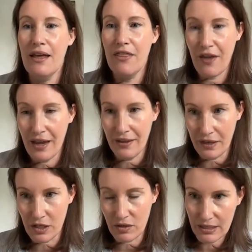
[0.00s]
thing
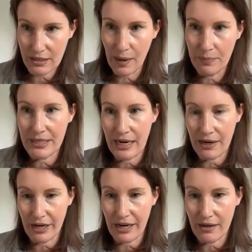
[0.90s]
that you need to update
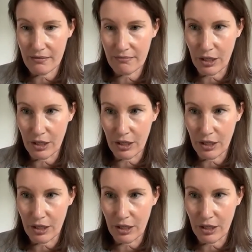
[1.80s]
every,